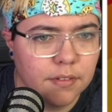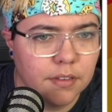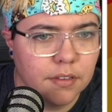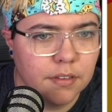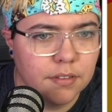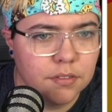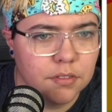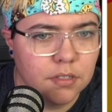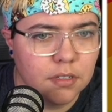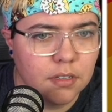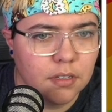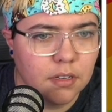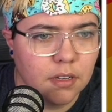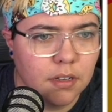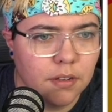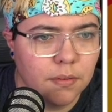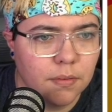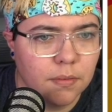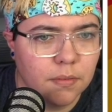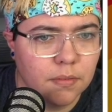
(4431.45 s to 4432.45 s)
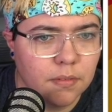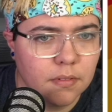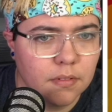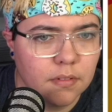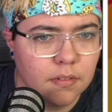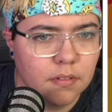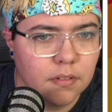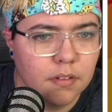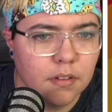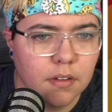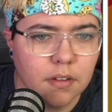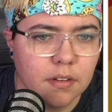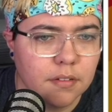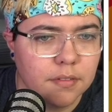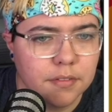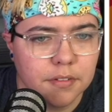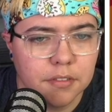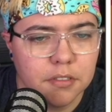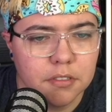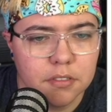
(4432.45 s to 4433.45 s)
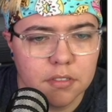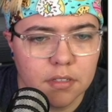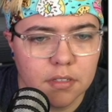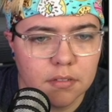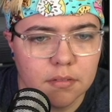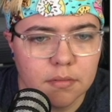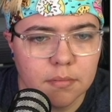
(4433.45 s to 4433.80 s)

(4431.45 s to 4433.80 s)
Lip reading: use it. Oh, no, I don't really use it.